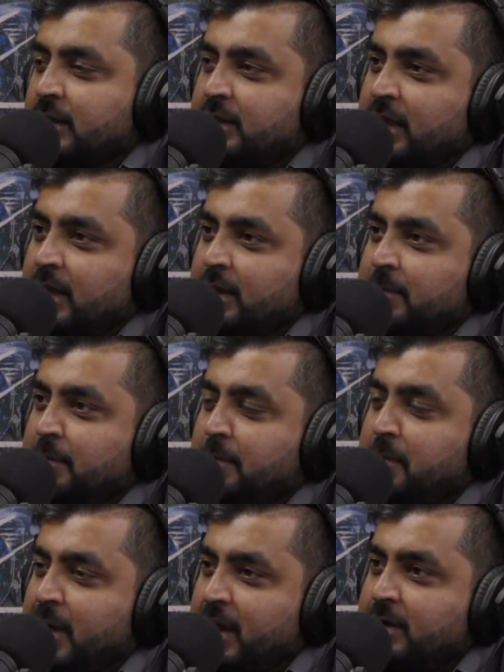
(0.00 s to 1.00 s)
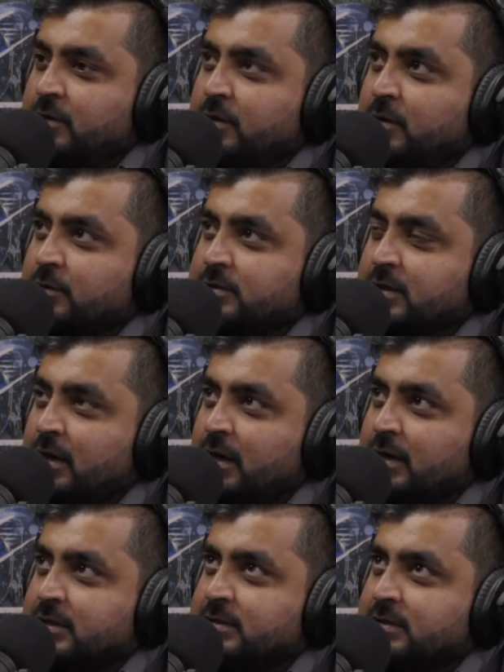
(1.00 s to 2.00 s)
They made those
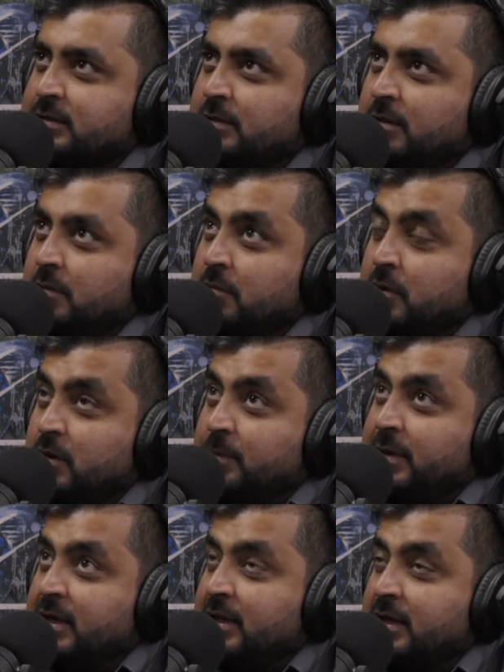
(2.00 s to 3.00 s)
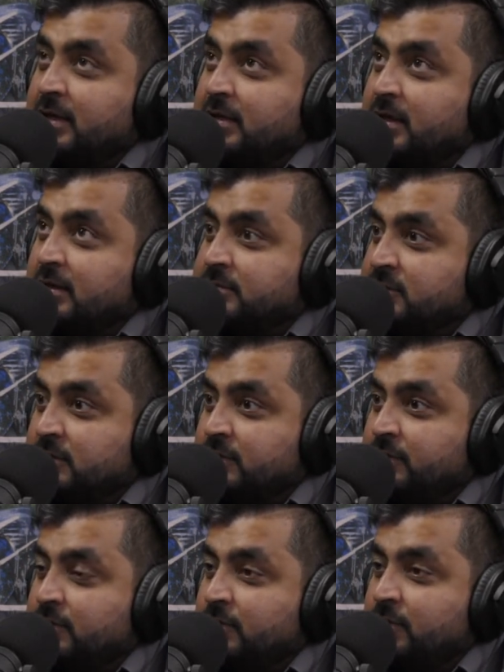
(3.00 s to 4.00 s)
cars more appealing in terms
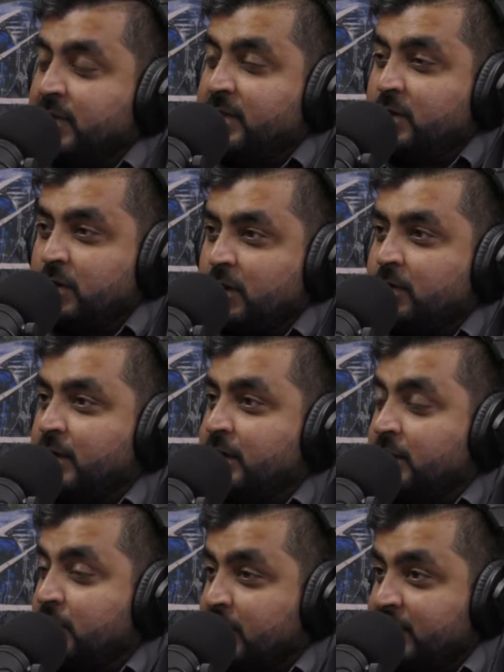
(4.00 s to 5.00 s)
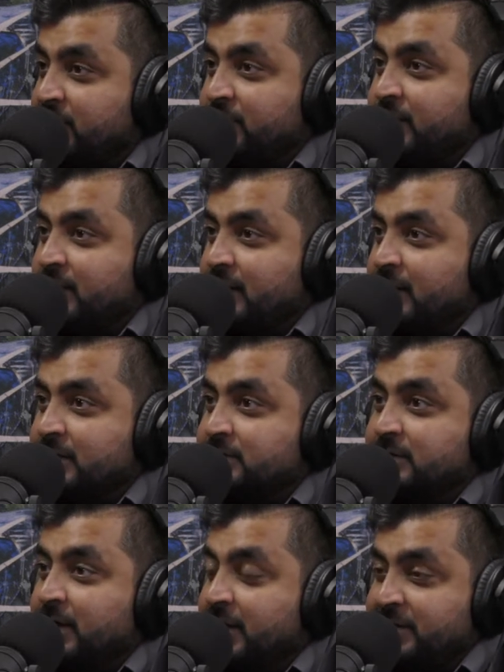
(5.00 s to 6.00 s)
of when you go and look at different cars
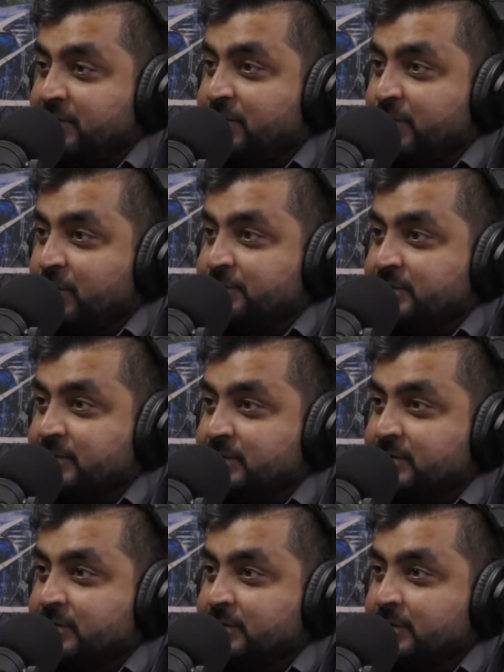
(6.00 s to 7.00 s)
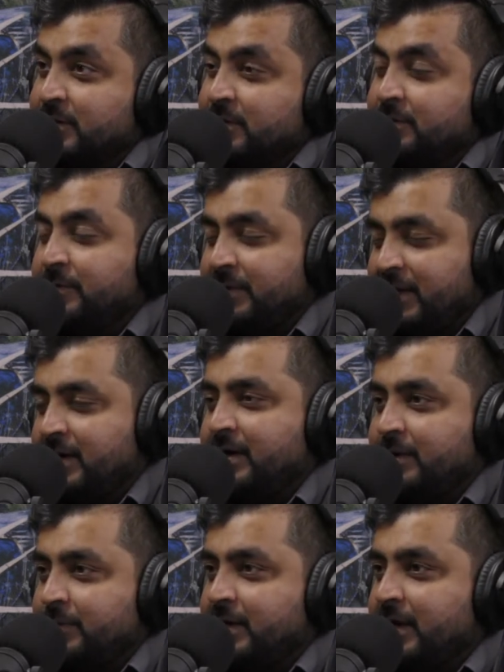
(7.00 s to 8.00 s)
and different options, you will go, yeah,
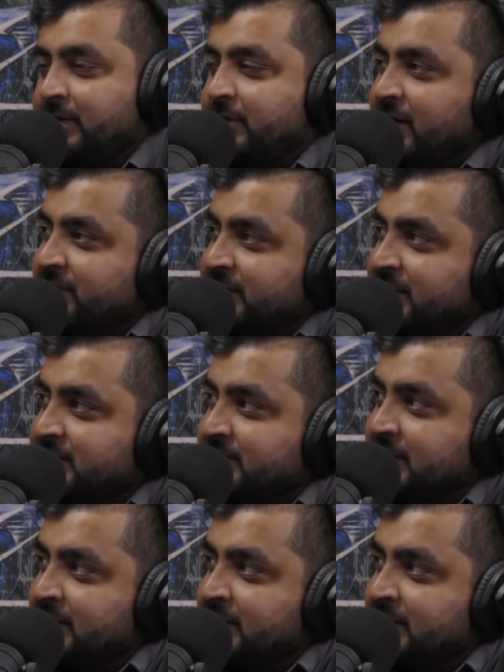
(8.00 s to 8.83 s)
I would like to have a Tesla.